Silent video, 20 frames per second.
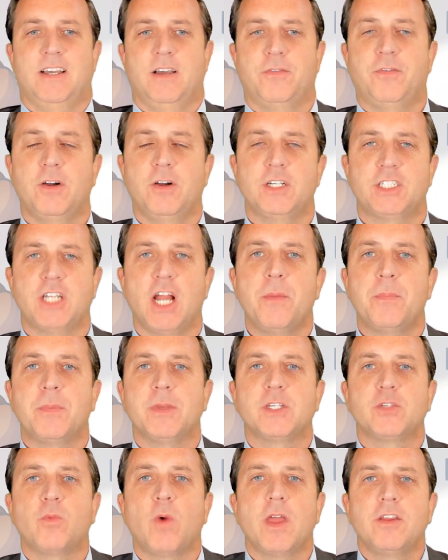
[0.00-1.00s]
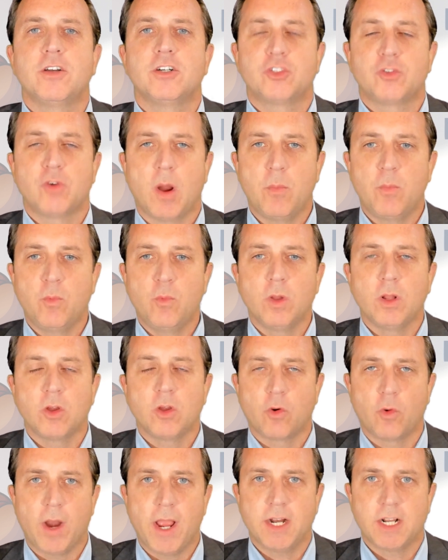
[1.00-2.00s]
First up is whether Trump will
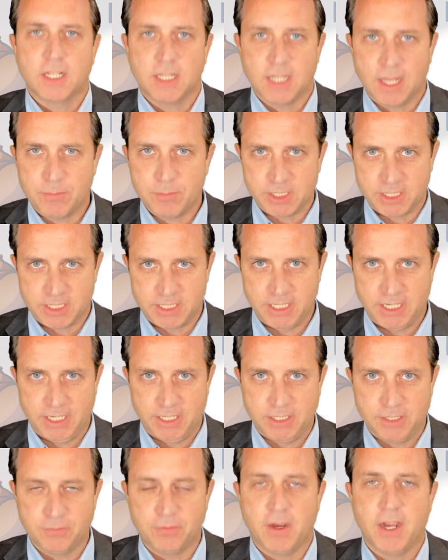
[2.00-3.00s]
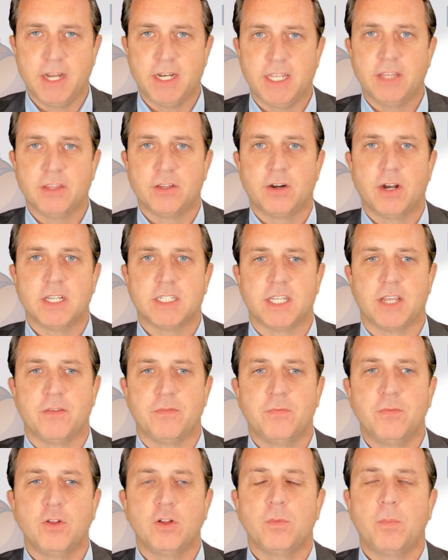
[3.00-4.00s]
grant clemency, defined either as a
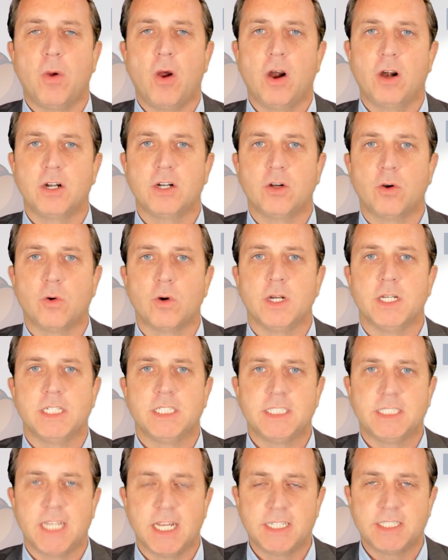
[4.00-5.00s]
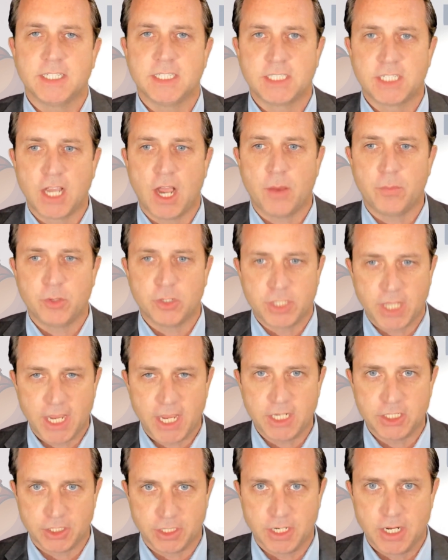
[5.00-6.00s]
full pardon or a sentence
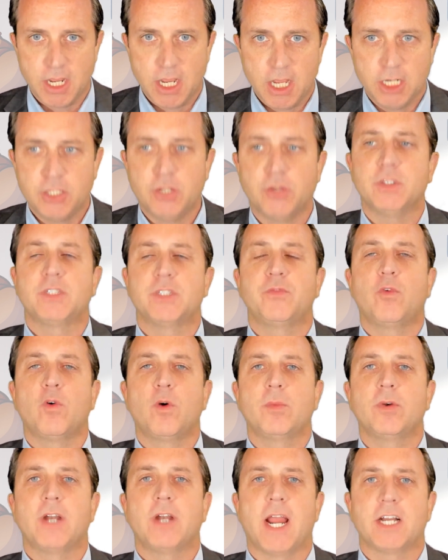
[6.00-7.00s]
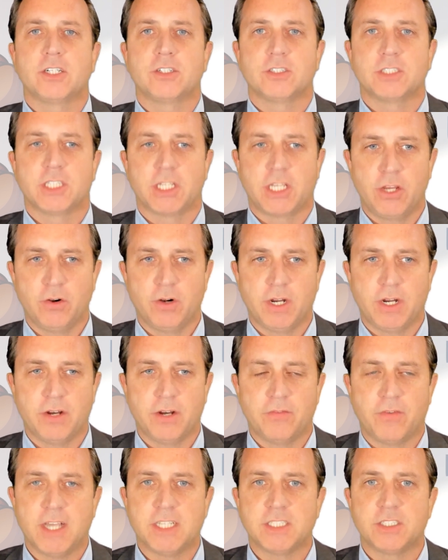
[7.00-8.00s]
commutation, to his former national security
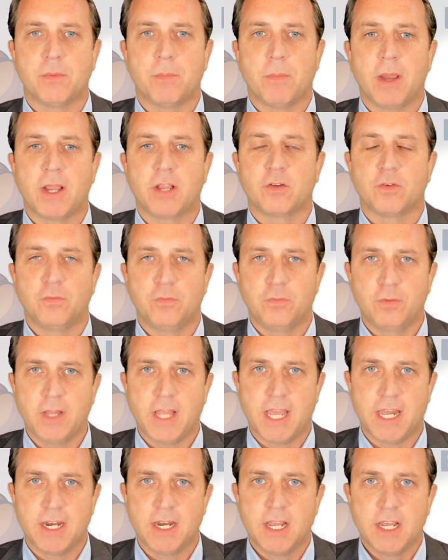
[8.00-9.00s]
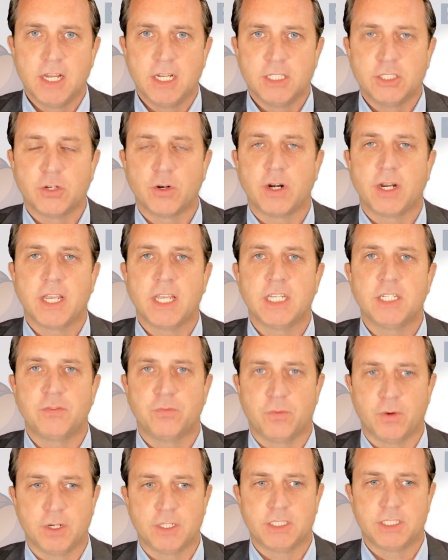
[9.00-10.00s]
advisor Michael Flynn during his
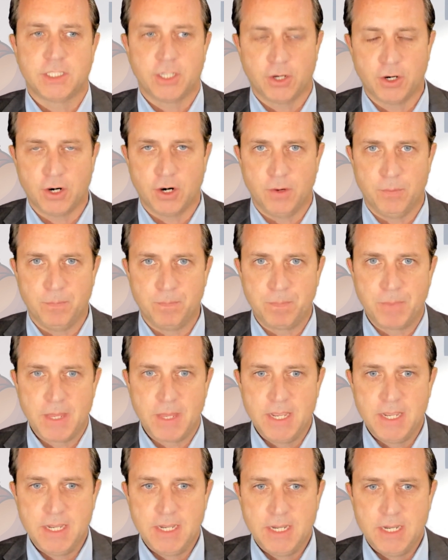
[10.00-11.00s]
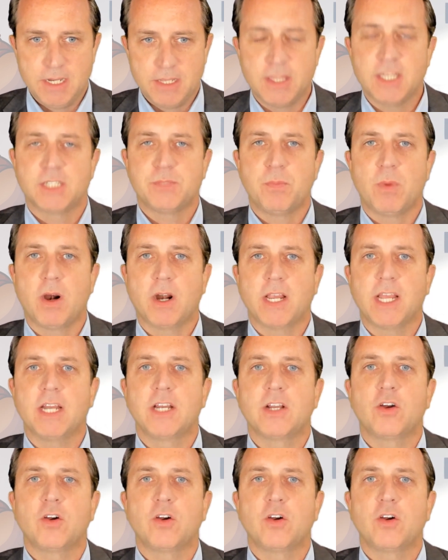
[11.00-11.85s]
first term. This market,